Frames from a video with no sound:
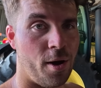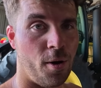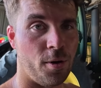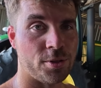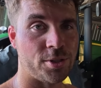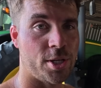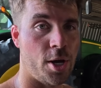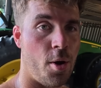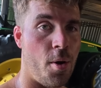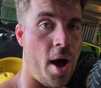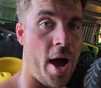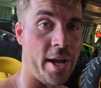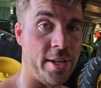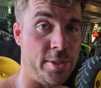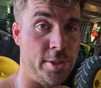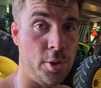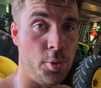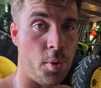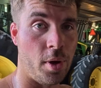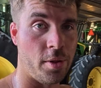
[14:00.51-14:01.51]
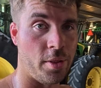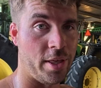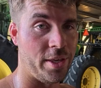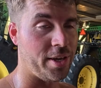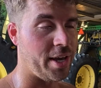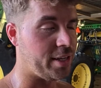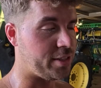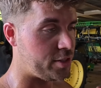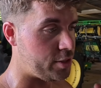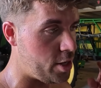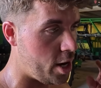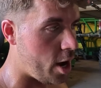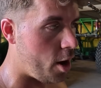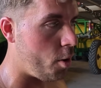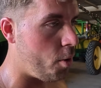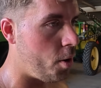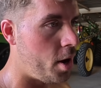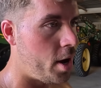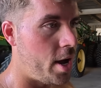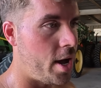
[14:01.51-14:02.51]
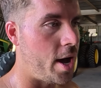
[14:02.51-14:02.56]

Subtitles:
Also, I do want to let you guys know,